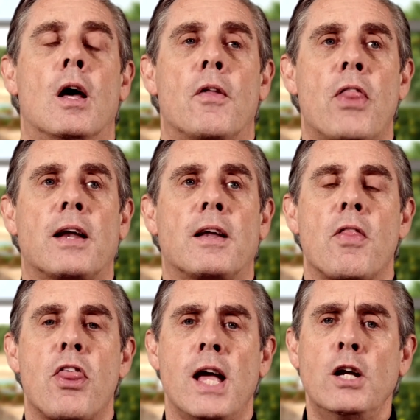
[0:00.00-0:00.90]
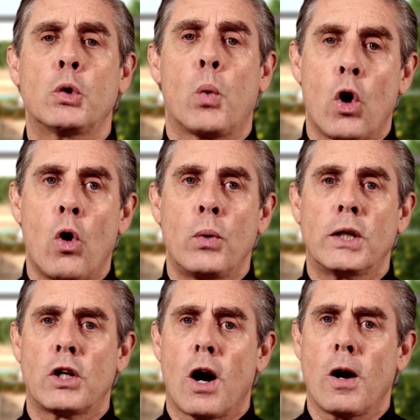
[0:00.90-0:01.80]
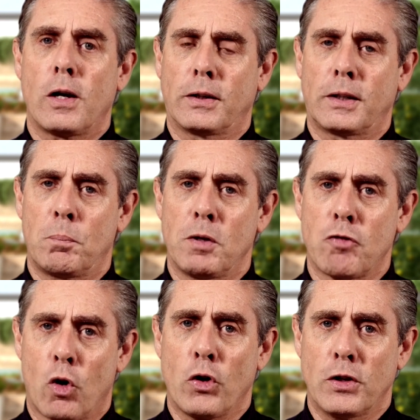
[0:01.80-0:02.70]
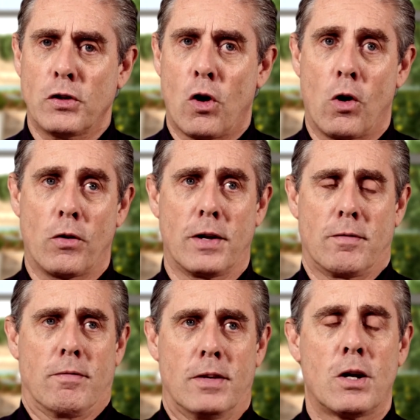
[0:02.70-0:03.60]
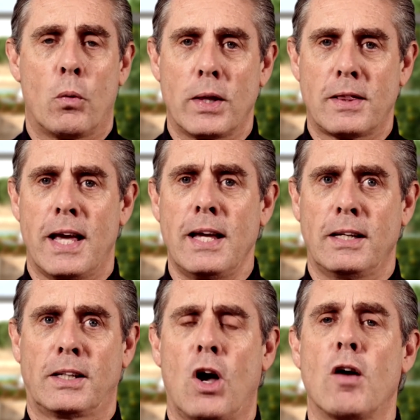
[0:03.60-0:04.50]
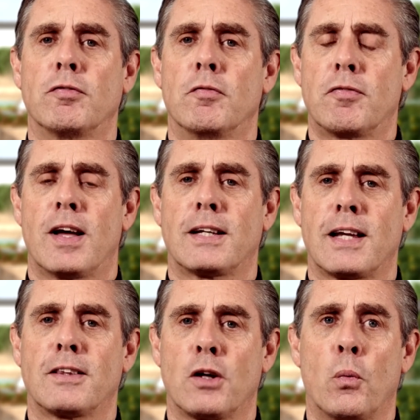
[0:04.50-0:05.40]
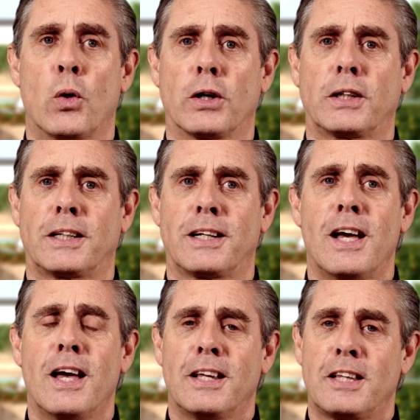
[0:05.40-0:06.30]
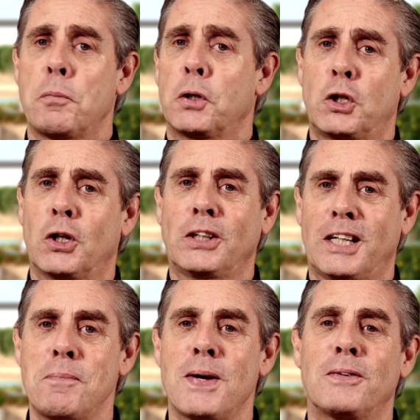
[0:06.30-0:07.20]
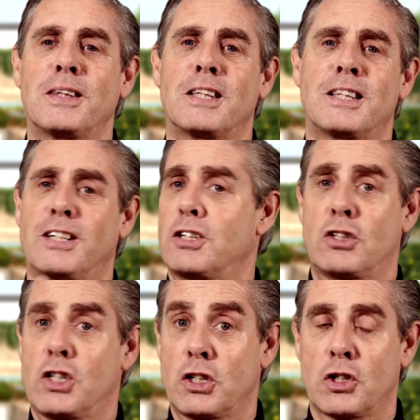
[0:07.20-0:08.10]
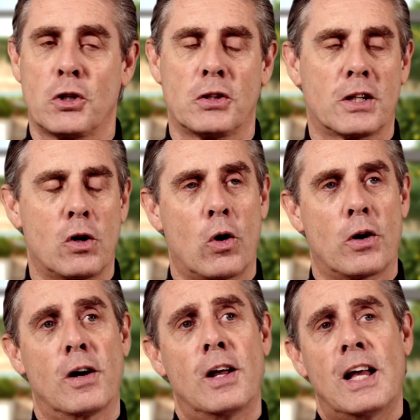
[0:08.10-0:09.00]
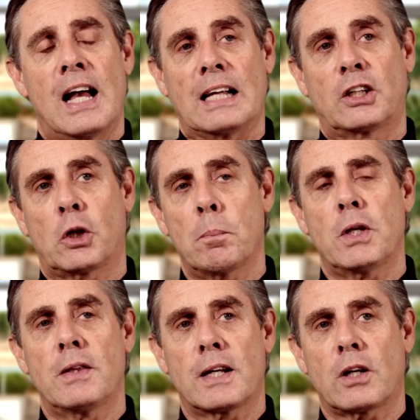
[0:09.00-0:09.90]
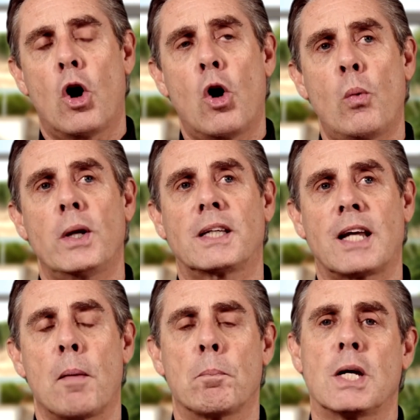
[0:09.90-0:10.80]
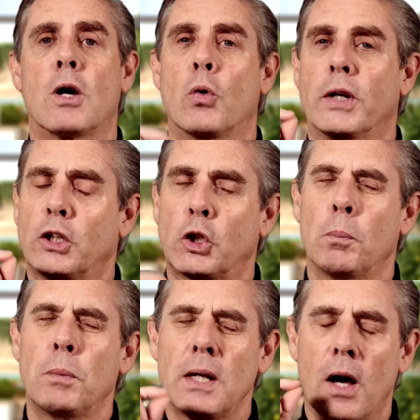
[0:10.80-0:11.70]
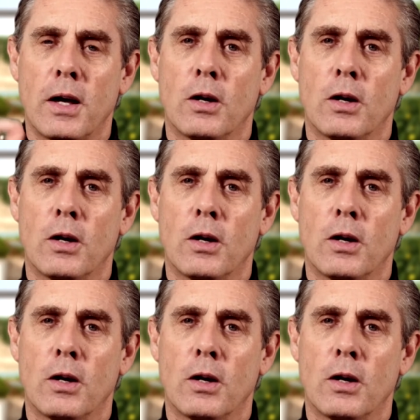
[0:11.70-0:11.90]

that things were always darkest before the dawn. And when things often felt at their worst, they were just about to turn the corner. And something that always kept me going, and something I